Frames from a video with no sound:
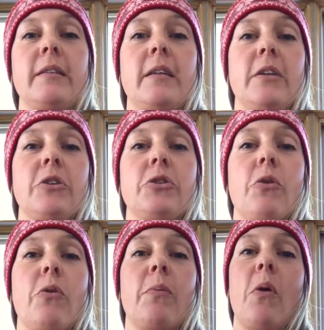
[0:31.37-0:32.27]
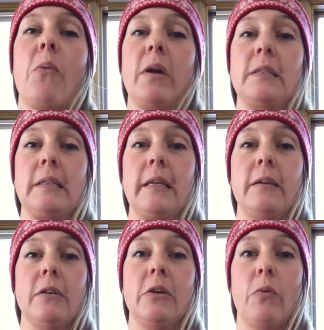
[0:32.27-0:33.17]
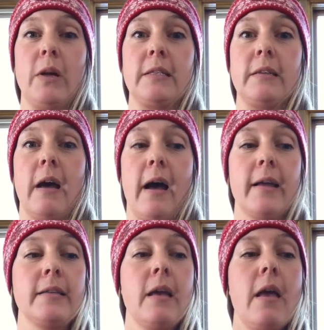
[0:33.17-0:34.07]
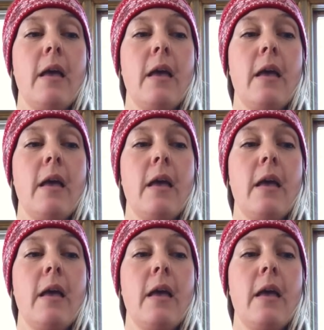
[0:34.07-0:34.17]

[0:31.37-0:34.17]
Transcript: attend a show about what's legal and what's not.